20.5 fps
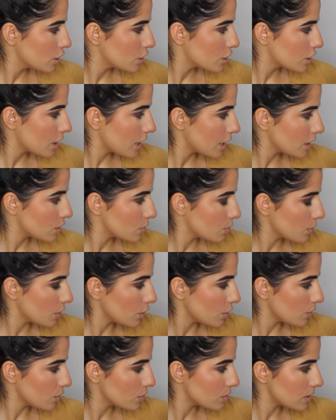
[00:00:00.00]
shades we
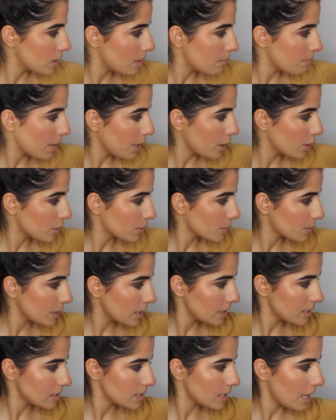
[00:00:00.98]
used in my
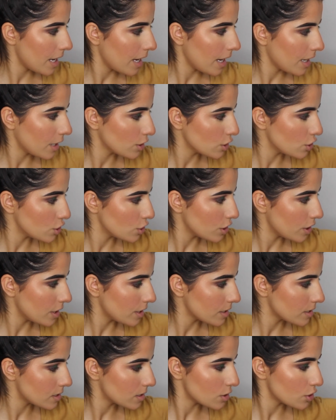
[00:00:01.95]
crease and
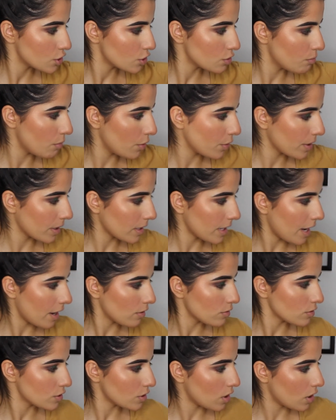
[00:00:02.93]
just smoke it
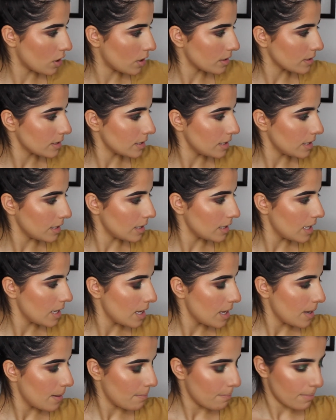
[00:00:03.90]
out on the
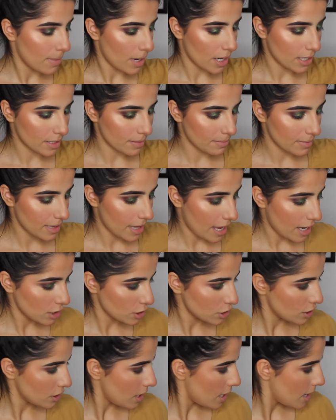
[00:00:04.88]
bottom lash